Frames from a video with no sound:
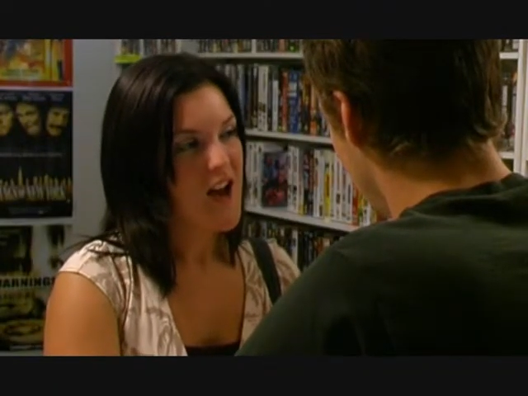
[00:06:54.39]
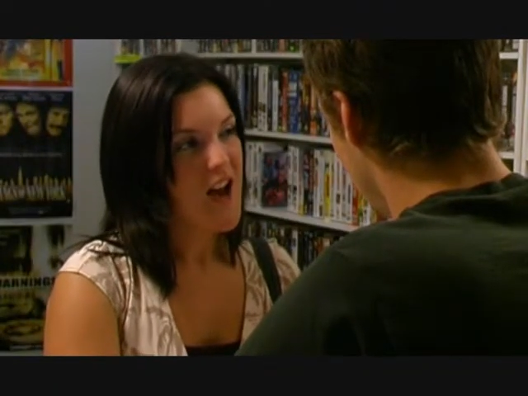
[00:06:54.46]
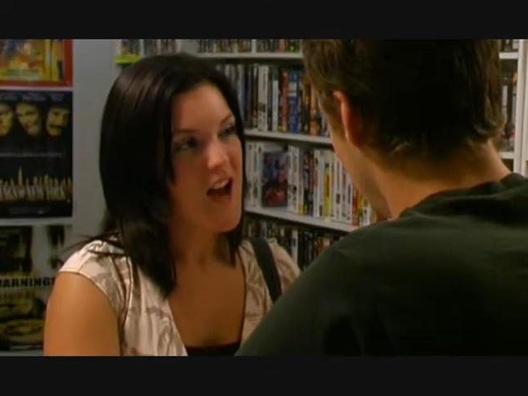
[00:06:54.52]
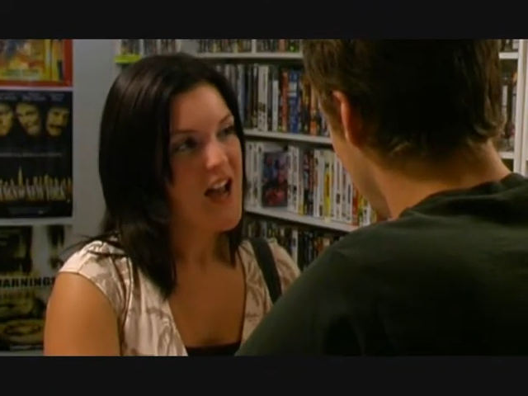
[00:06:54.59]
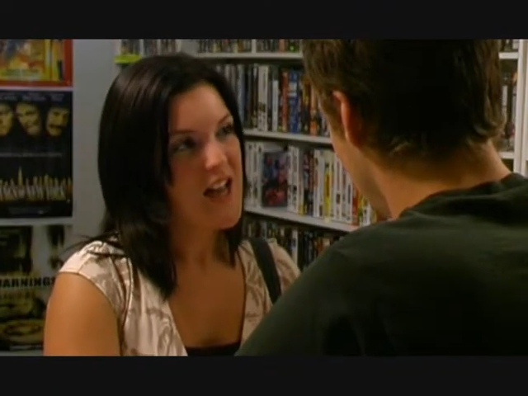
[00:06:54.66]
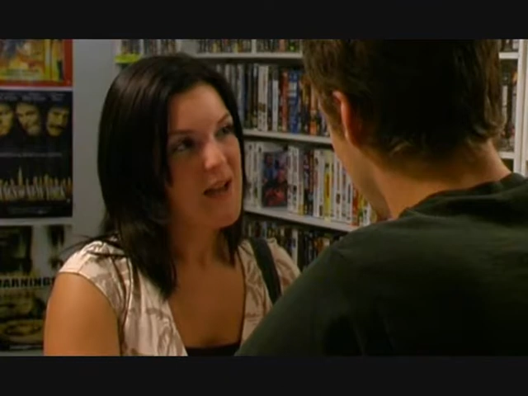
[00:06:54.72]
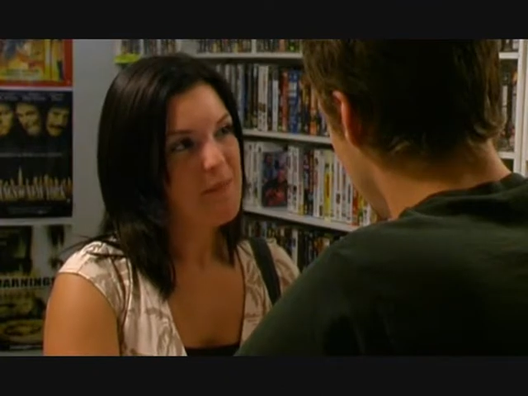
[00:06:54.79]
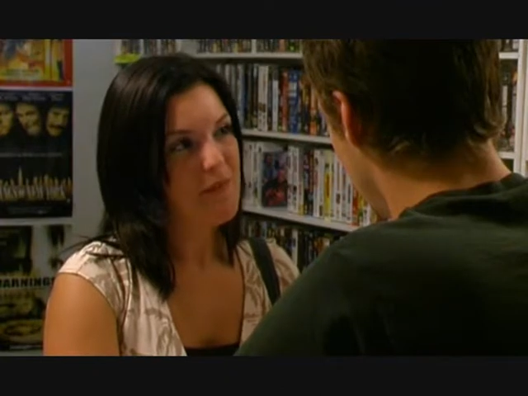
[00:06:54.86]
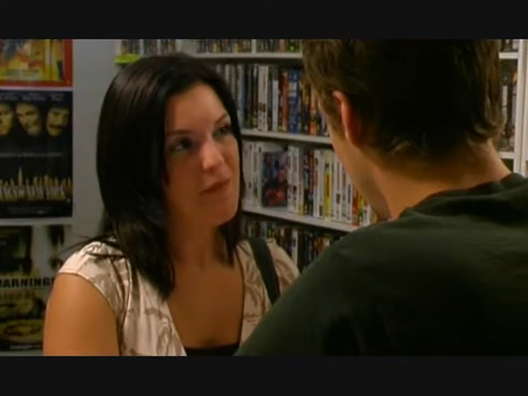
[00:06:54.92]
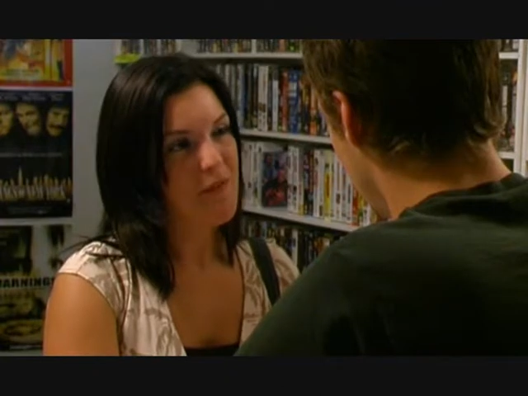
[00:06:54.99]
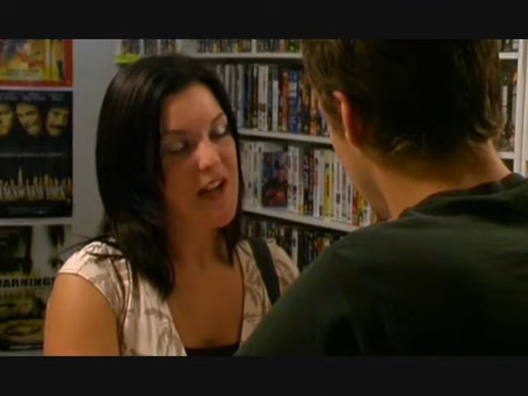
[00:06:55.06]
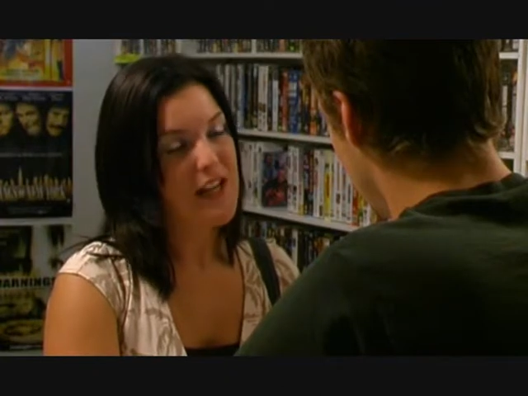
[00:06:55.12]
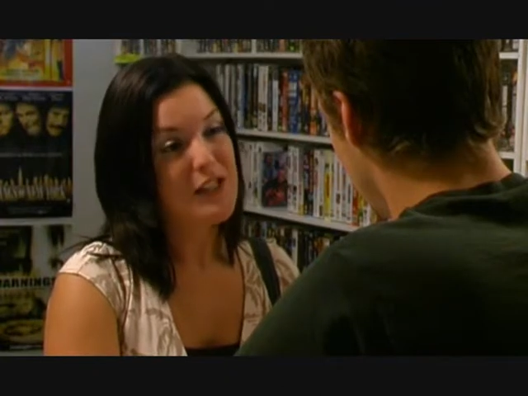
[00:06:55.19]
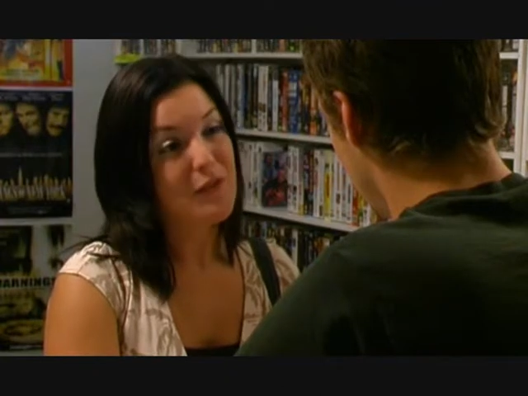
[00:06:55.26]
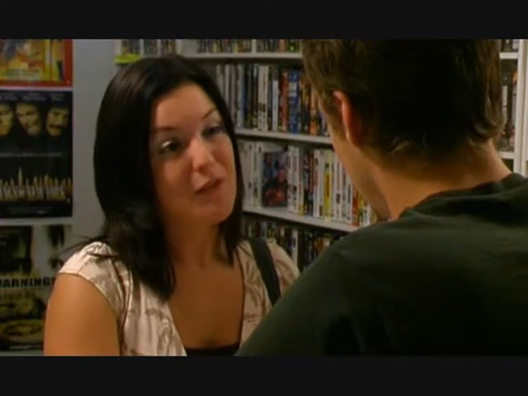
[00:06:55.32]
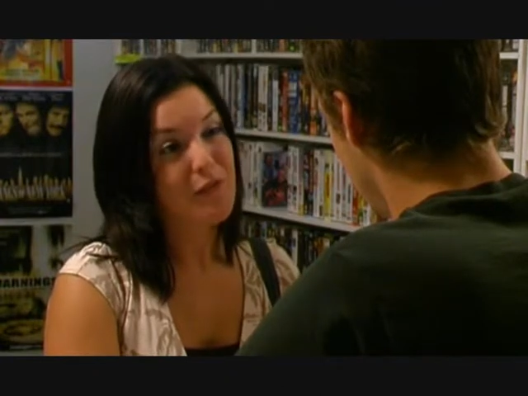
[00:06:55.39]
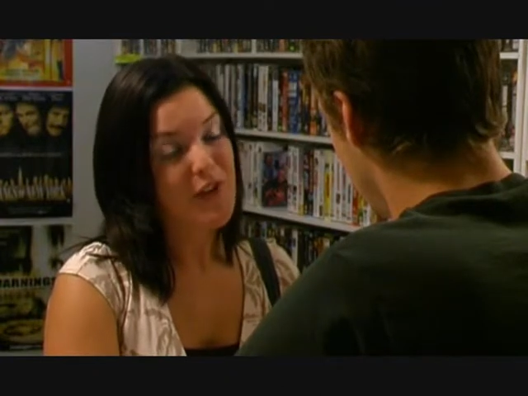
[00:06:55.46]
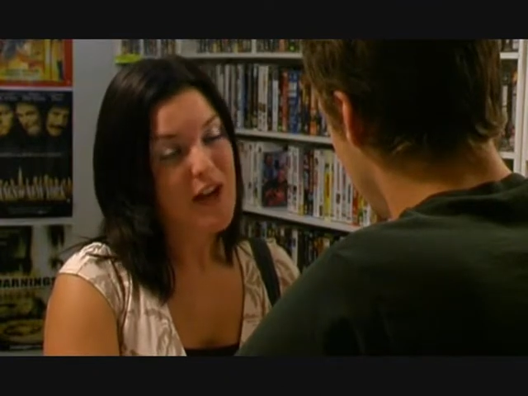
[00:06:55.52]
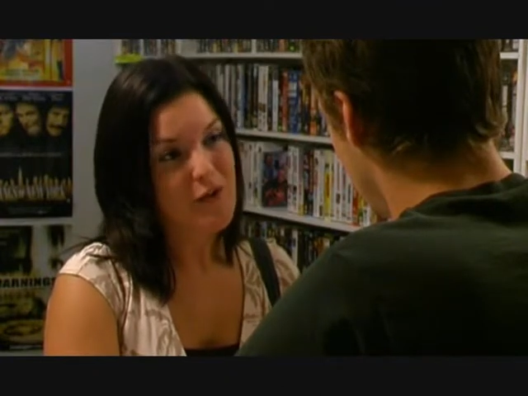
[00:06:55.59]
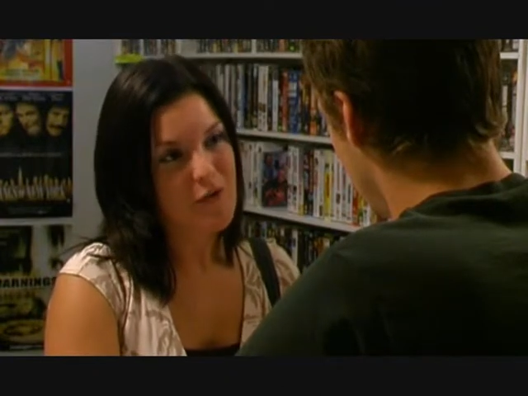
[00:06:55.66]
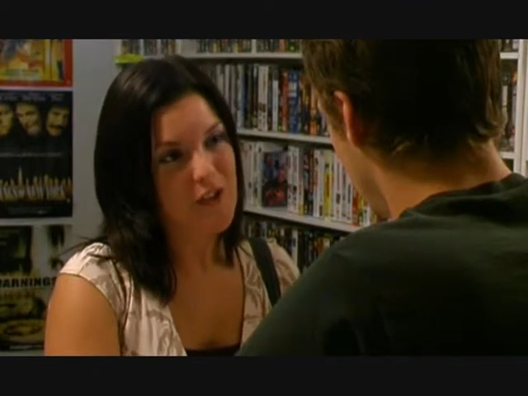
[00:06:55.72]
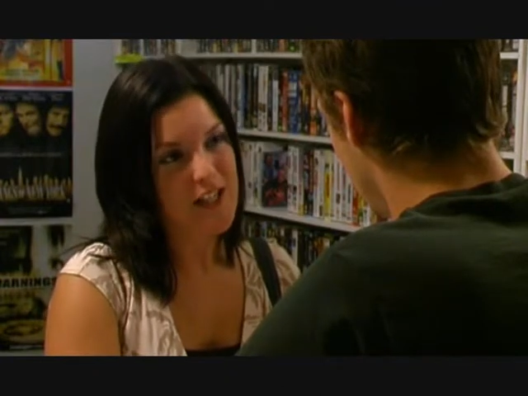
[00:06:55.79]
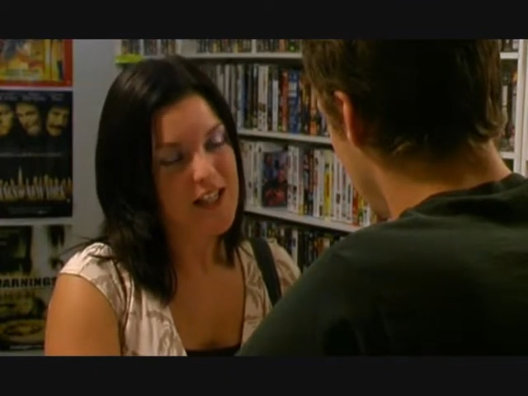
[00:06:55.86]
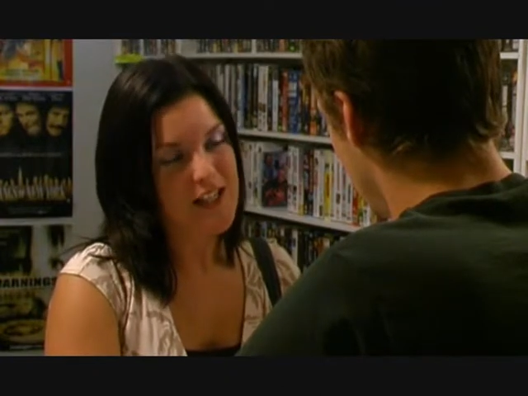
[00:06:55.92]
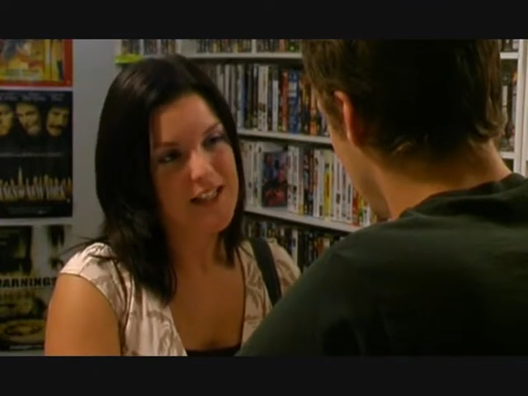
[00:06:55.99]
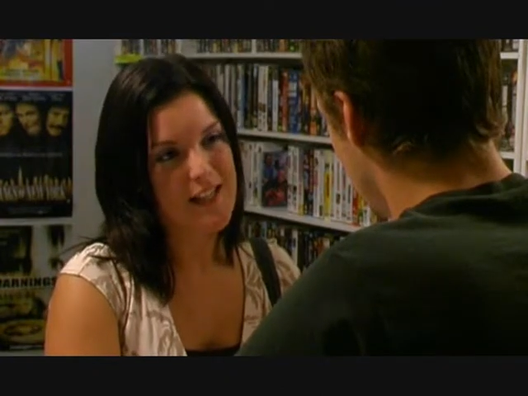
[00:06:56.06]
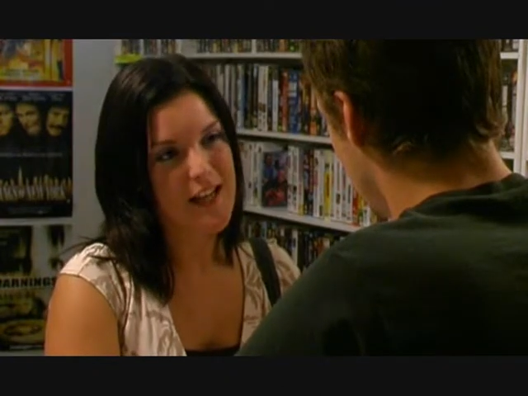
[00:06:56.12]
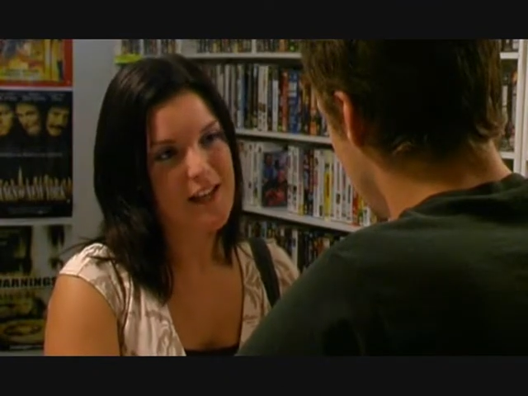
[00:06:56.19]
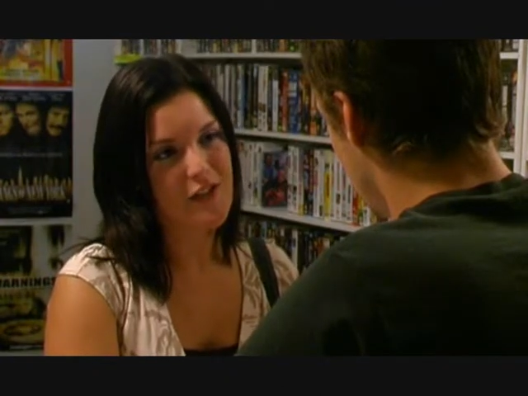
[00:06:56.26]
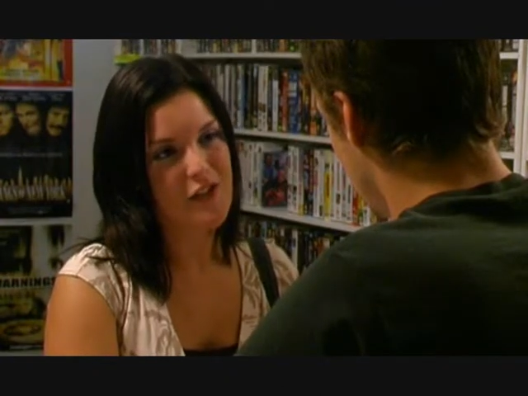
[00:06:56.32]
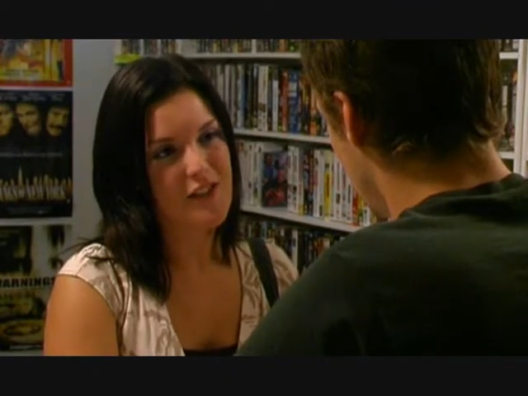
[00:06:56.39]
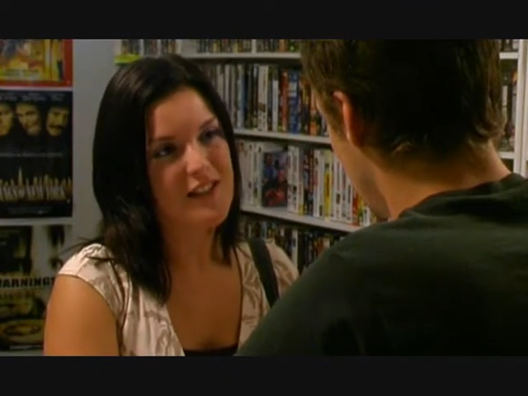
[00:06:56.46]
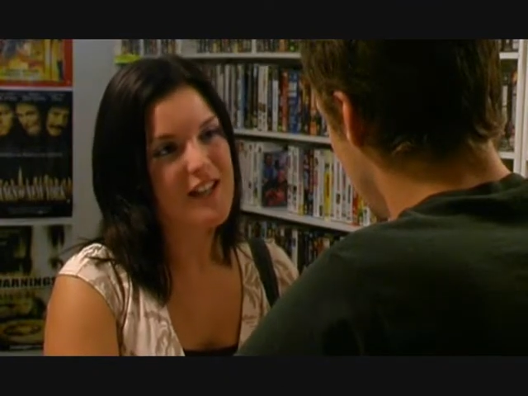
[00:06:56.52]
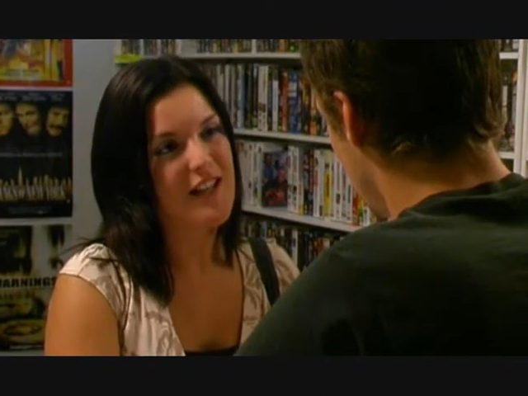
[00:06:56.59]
everybody else did throughout the whole fucking film,